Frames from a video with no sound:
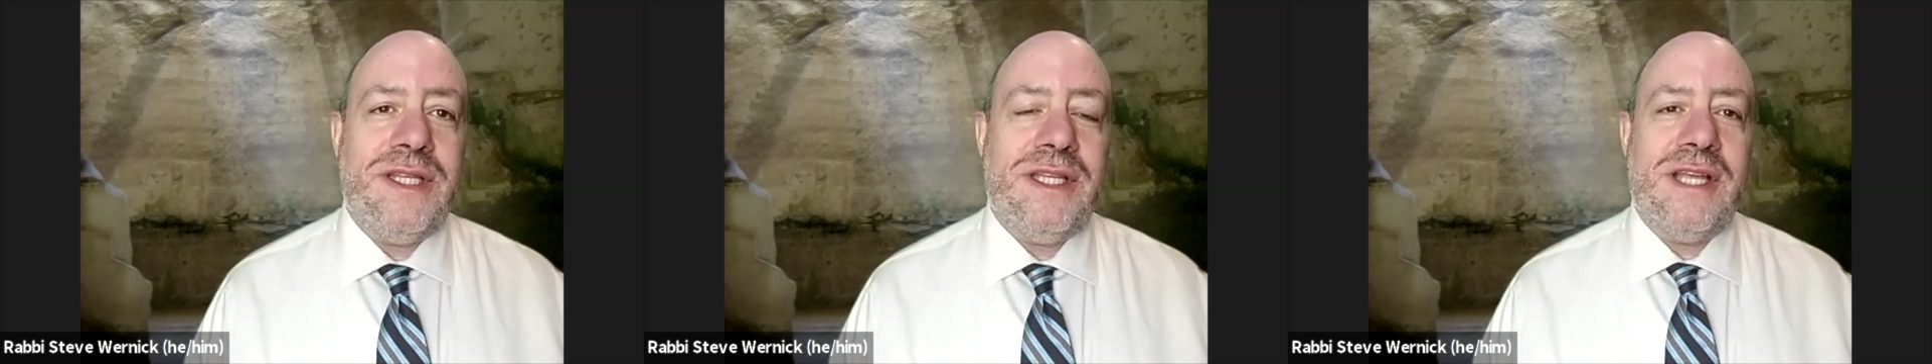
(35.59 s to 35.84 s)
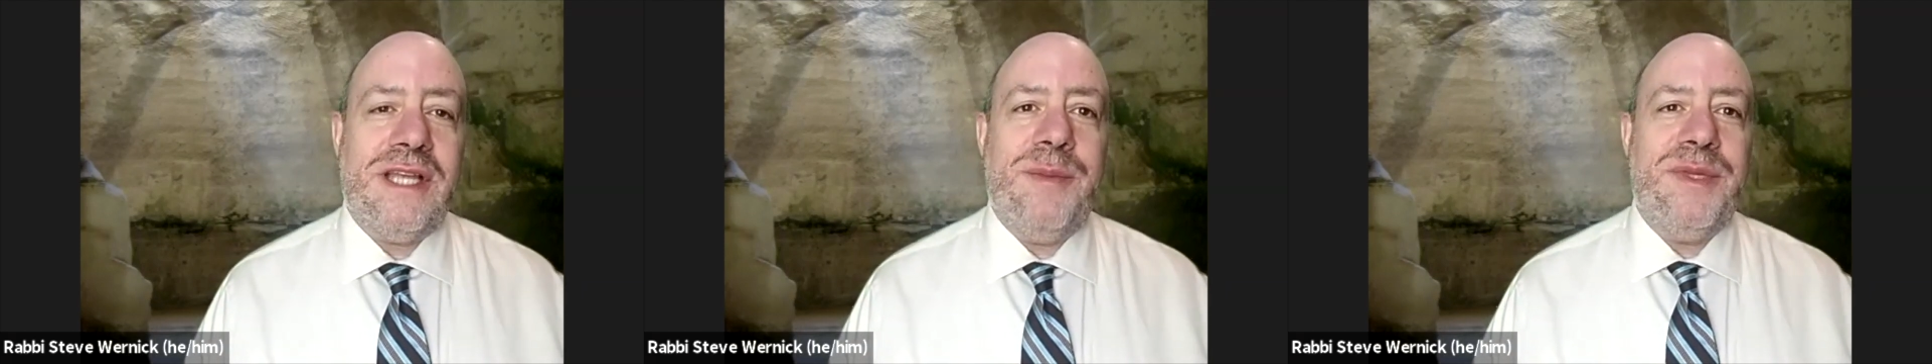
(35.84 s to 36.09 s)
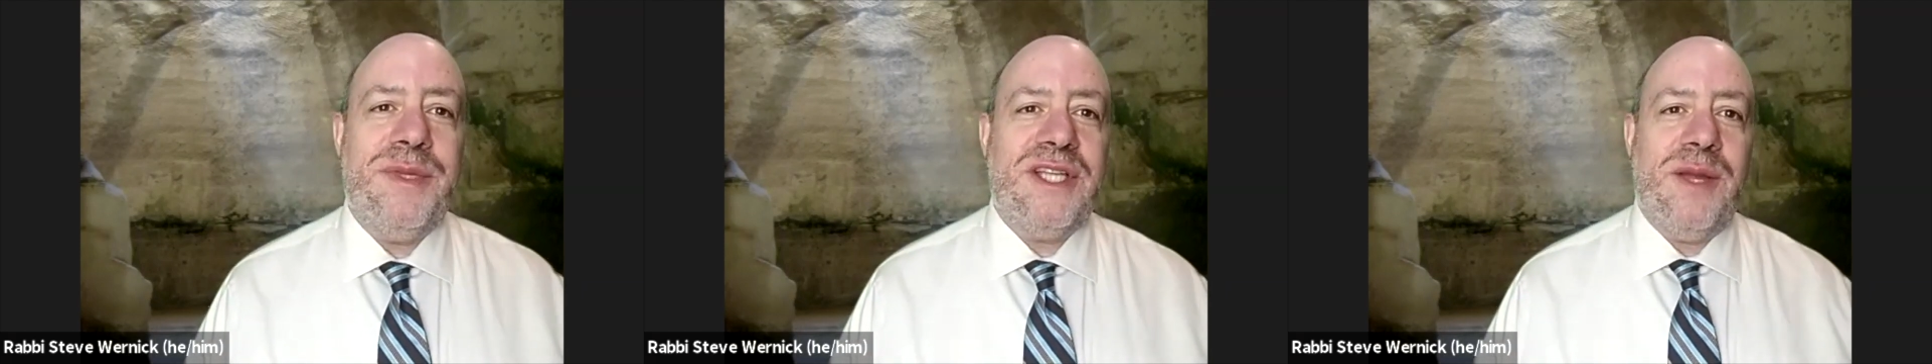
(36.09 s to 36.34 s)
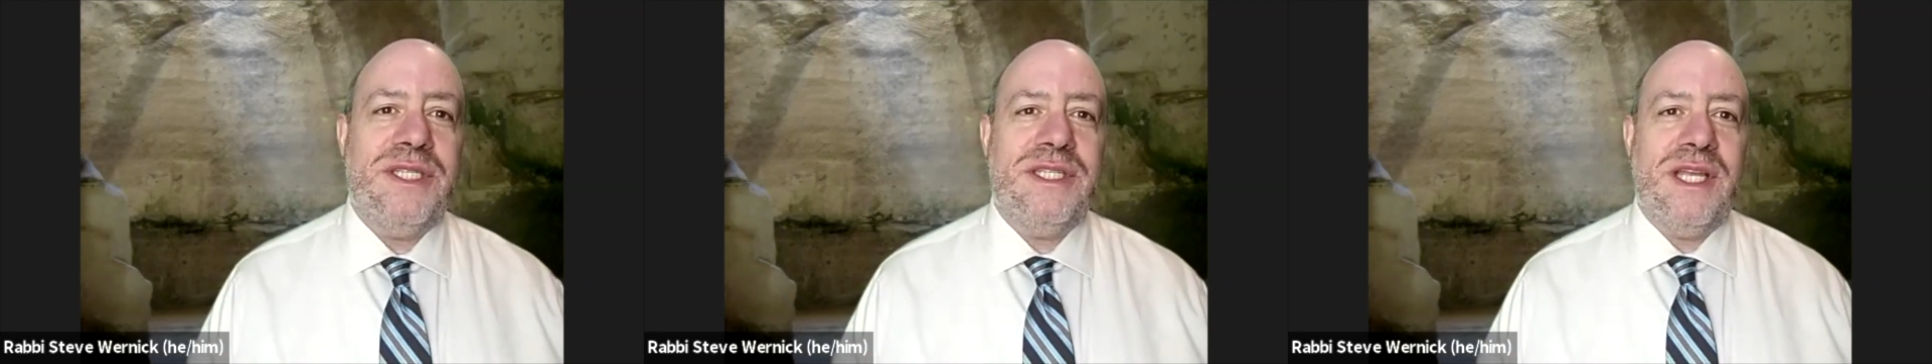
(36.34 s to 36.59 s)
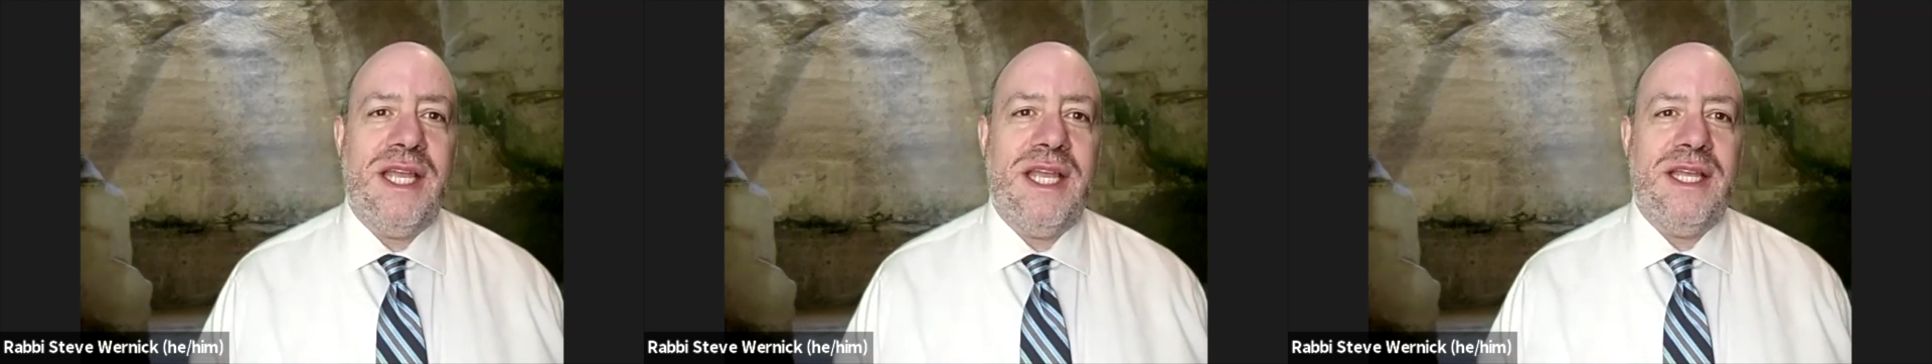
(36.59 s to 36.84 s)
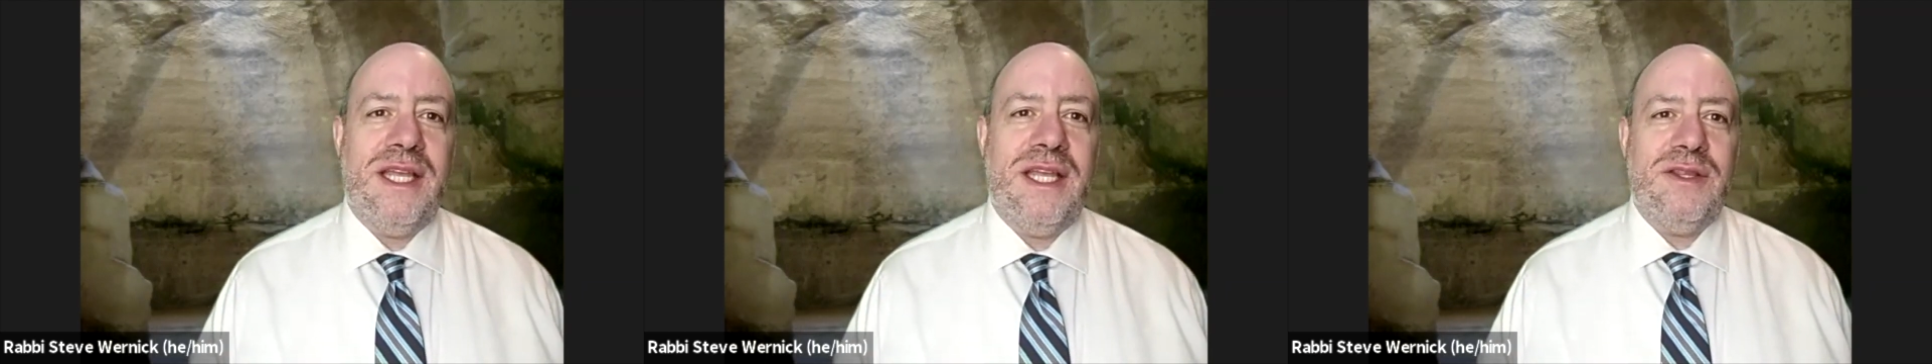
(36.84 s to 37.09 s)
The time has come to
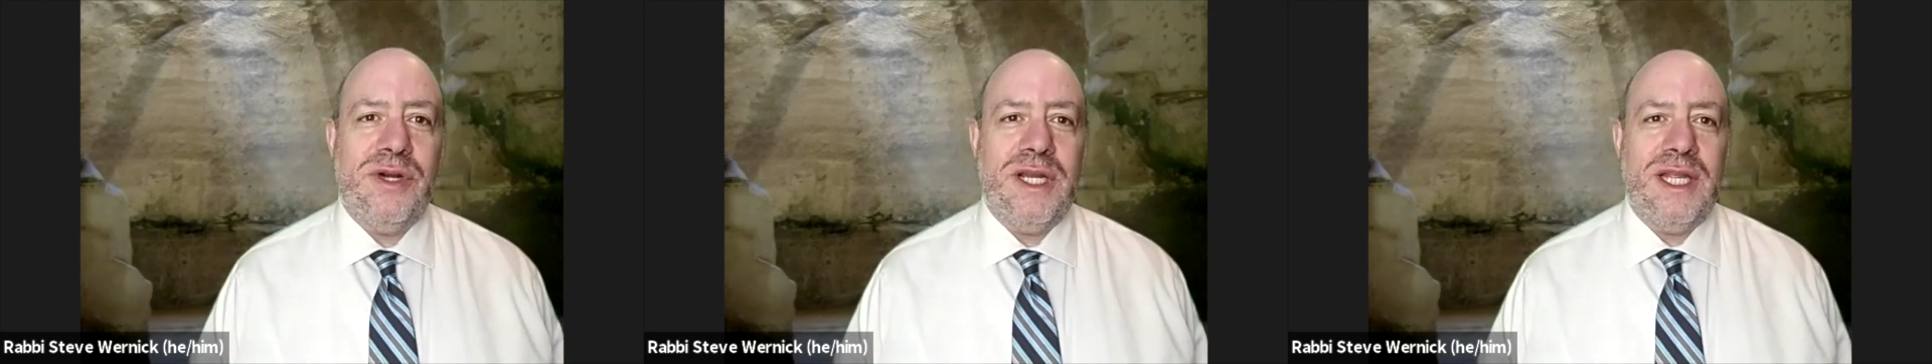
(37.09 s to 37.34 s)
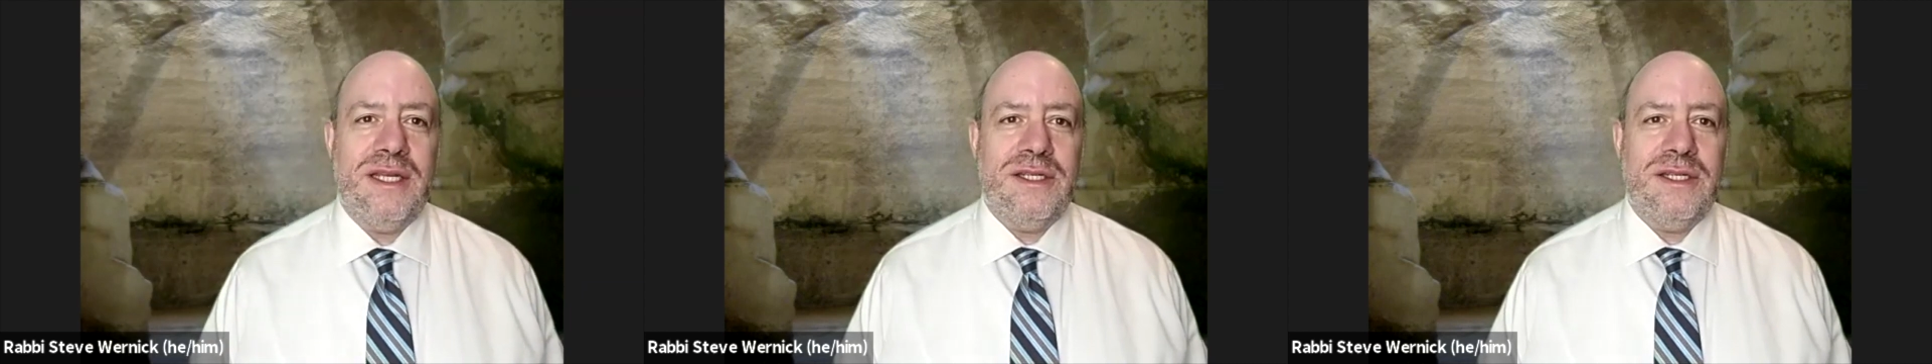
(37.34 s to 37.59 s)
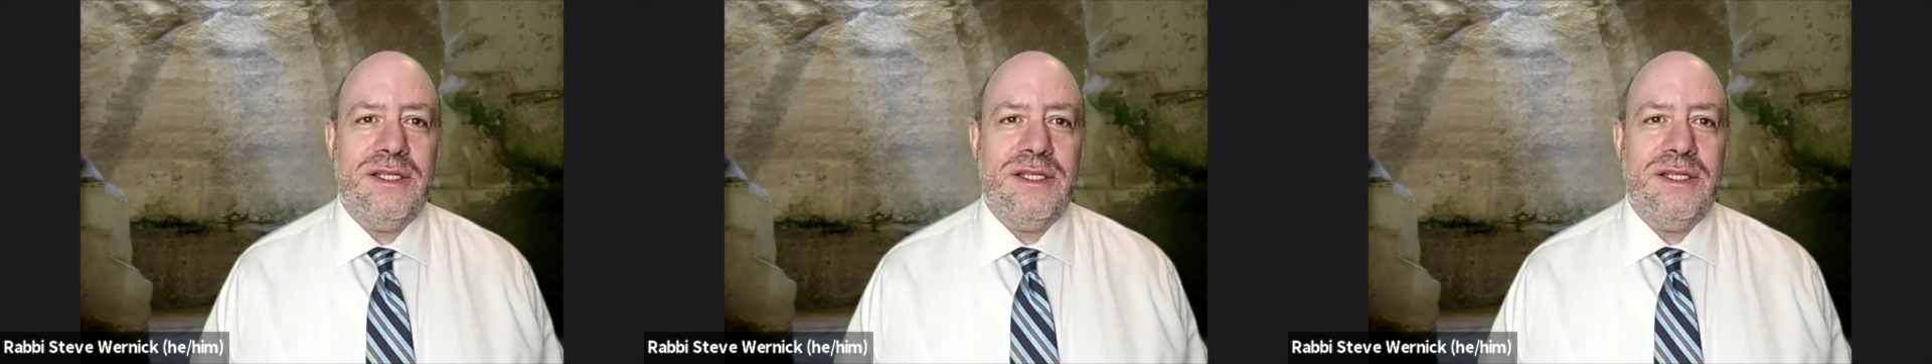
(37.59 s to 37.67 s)
say the morning